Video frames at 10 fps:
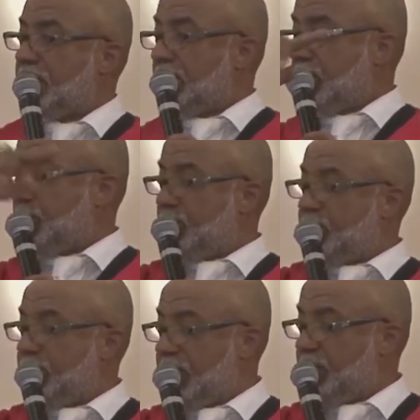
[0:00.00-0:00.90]
You know,
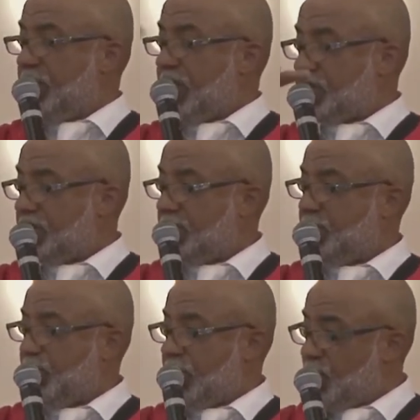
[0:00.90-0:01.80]
introduction,
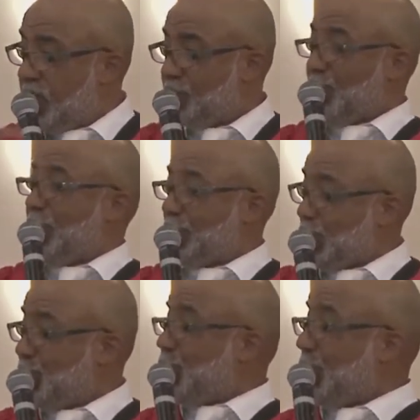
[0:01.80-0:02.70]
point one, point
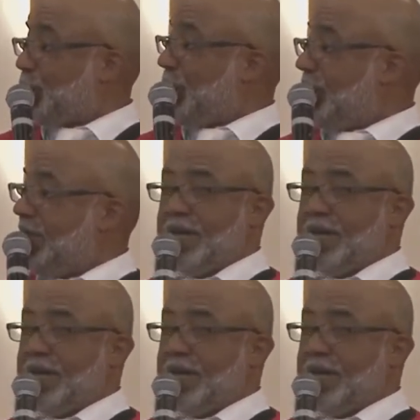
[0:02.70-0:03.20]
two, point three.